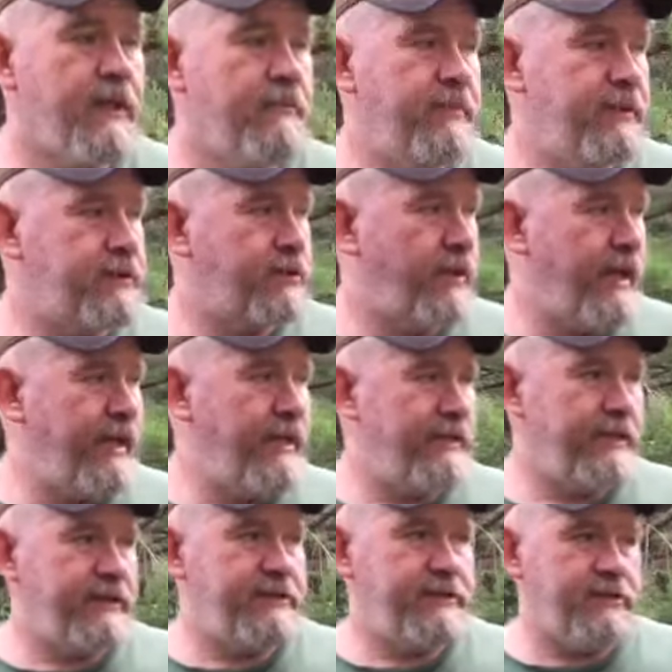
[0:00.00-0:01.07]
But training
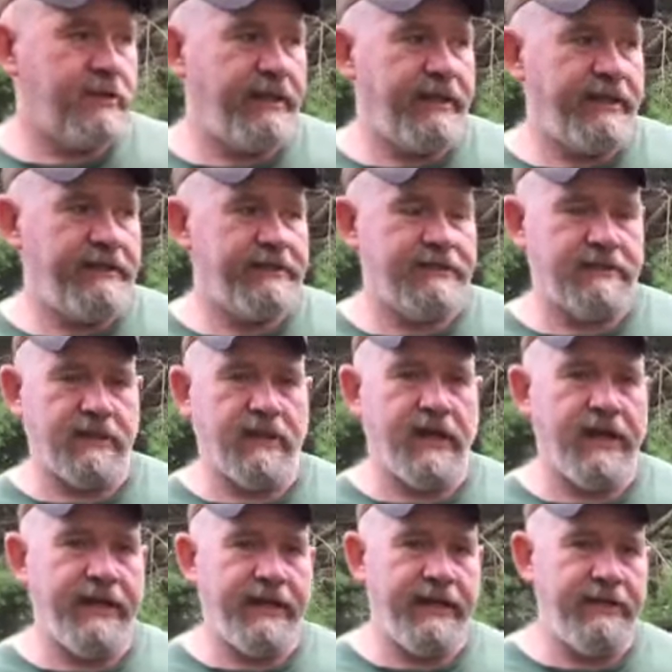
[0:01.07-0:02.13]
these trees is a
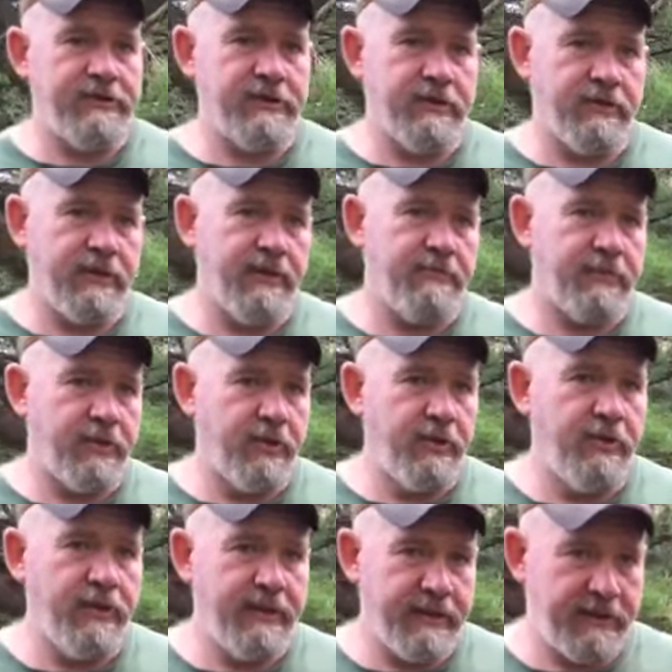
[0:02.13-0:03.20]
lot easier than
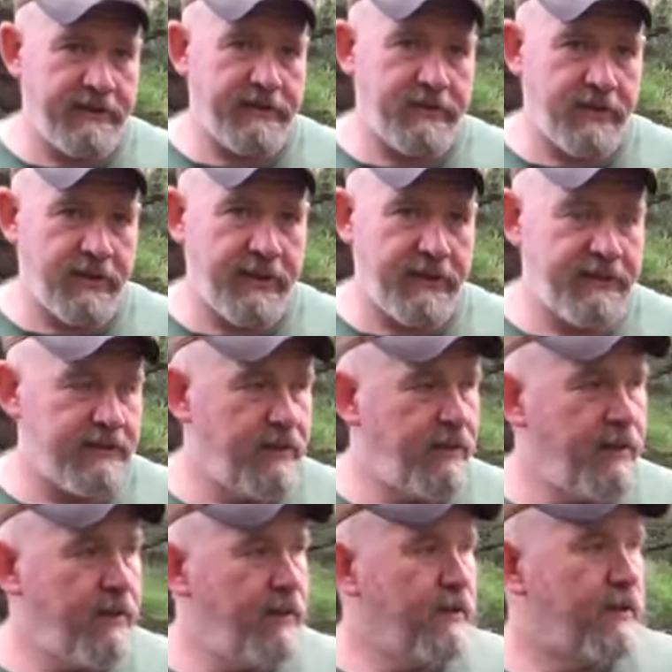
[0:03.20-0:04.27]
pruning these trees.
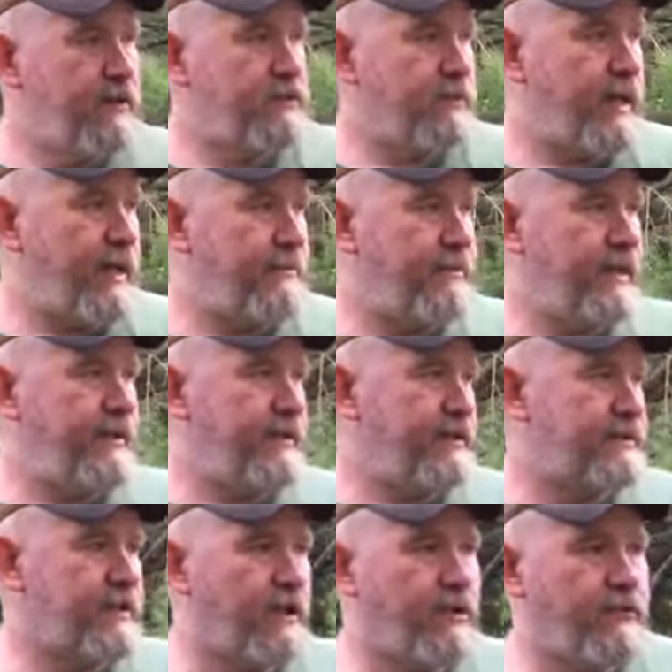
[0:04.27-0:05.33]
Because when I bend
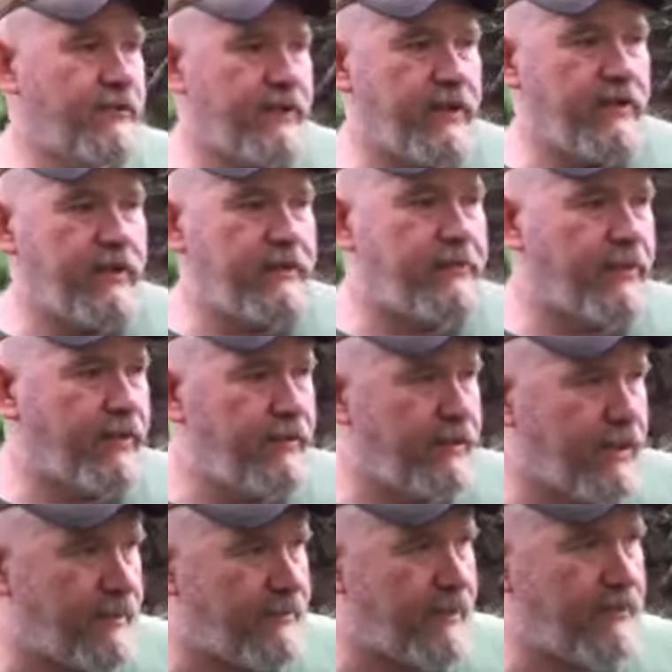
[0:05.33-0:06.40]
this over, the only
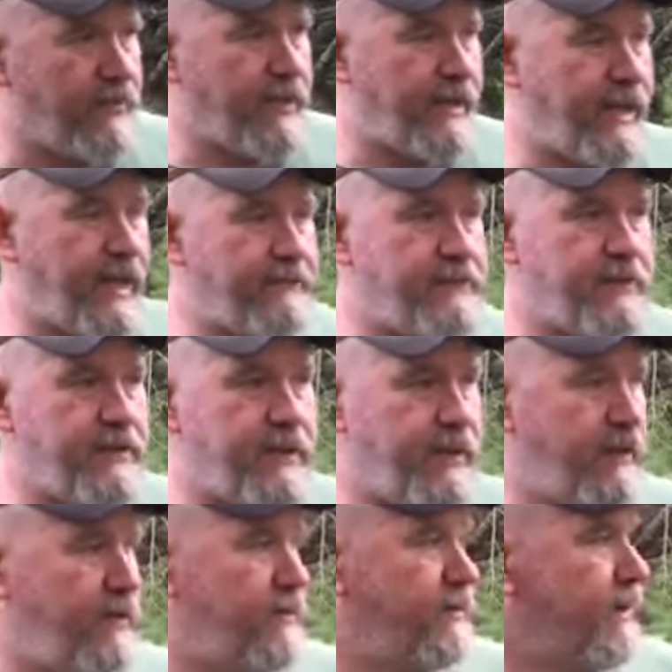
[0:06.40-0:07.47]
pruning I'm going to really have to
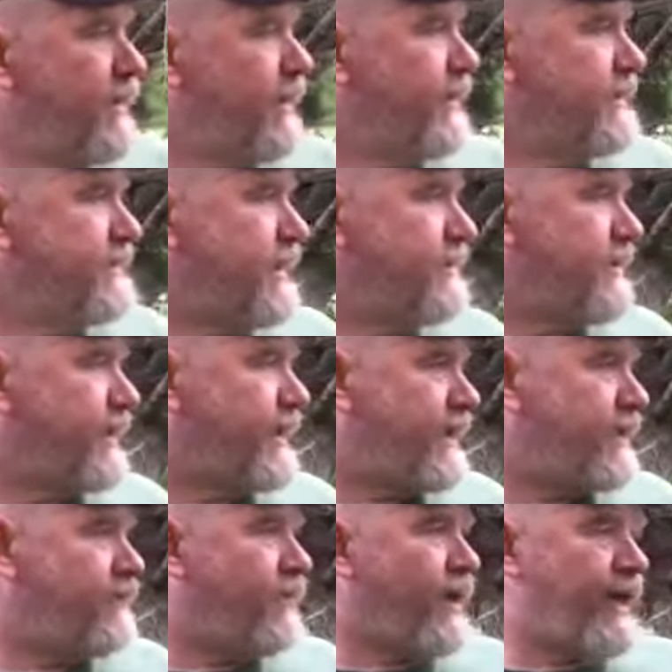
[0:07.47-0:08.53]
do is I'm going to
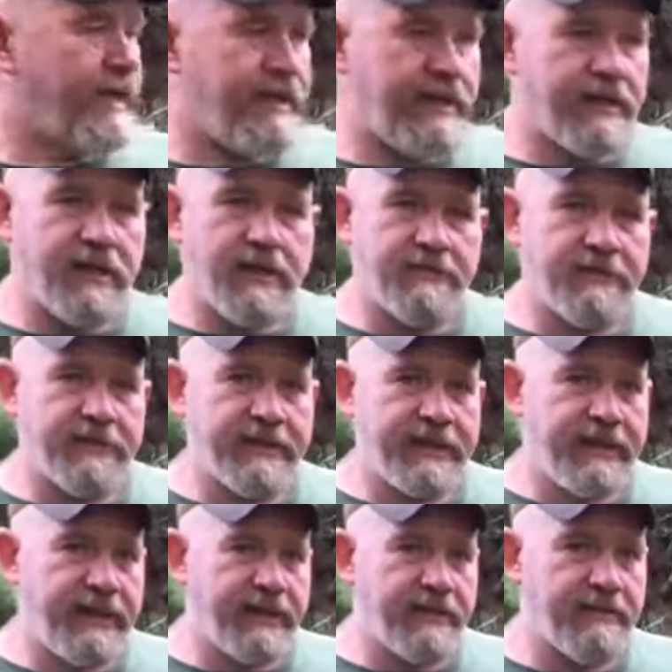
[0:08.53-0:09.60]
keep whacking it off on
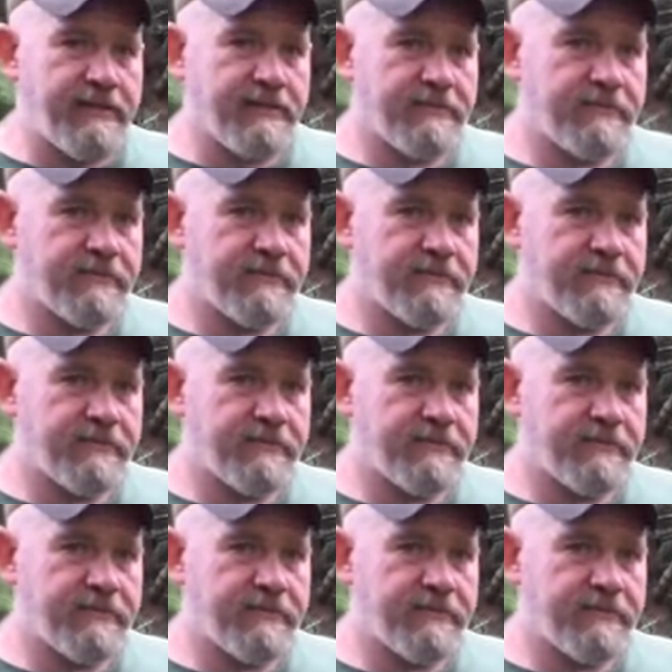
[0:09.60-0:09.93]
the end,